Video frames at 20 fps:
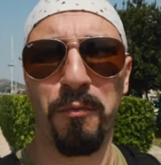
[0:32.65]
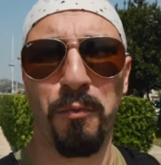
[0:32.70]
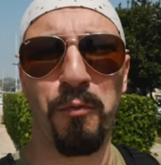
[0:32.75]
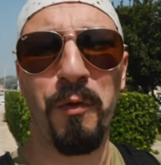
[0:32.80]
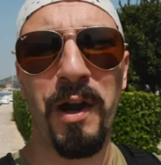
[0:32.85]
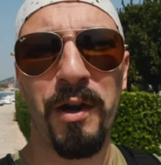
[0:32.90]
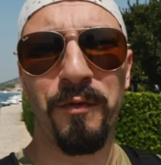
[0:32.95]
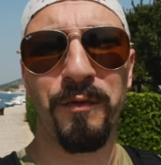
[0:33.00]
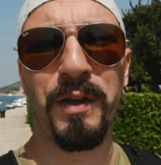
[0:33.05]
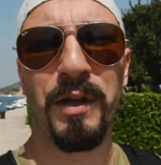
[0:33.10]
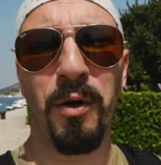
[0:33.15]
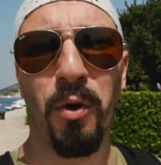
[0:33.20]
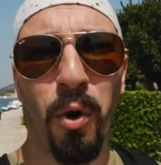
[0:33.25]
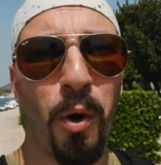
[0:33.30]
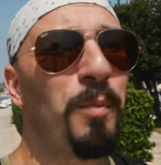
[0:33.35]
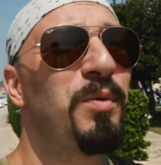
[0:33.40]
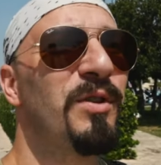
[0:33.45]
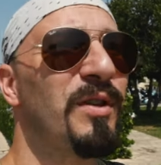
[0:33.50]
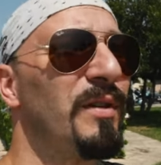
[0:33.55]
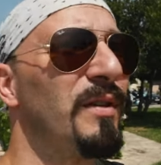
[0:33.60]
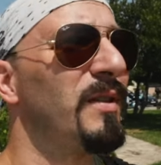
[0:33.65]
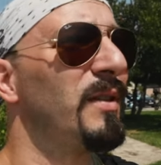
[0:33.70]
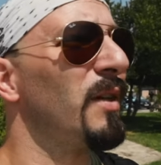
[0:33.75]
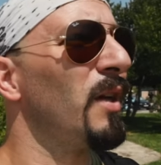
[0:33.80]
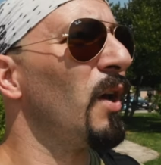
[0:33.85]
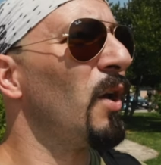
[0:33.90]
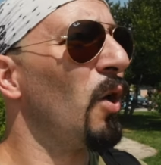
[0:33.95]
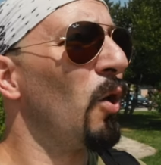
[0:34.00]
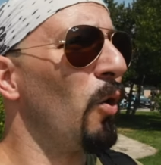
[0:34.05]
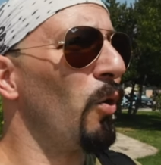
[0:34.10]
one of the options
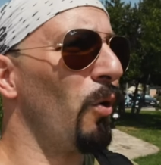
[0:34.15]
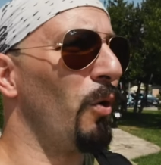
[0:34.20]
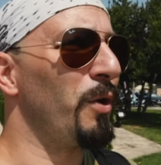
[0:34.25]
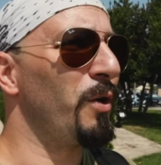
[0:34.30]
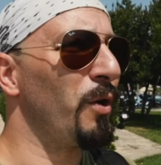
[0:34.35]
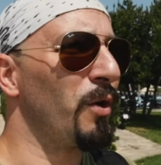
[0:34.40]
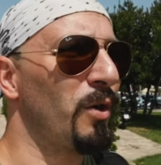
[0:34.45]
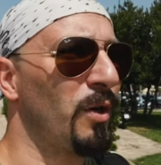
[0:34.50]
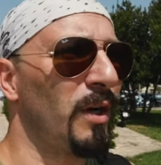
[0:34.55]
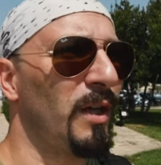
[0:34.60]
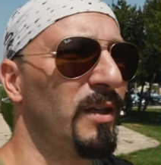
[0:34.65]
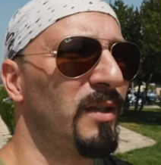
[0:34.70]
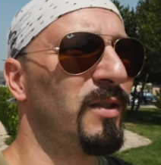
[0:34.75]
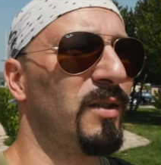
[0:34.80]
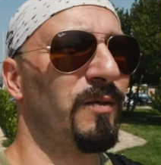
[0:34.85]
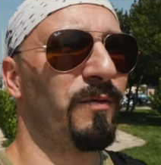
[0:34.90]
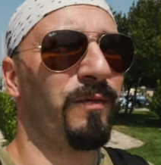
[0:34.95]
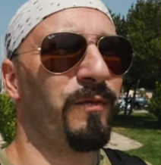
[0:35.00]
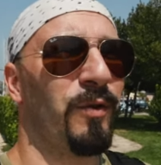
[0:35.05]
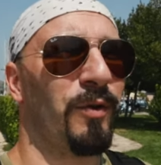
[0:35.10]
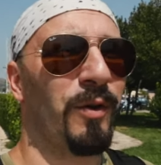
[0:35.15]
on your list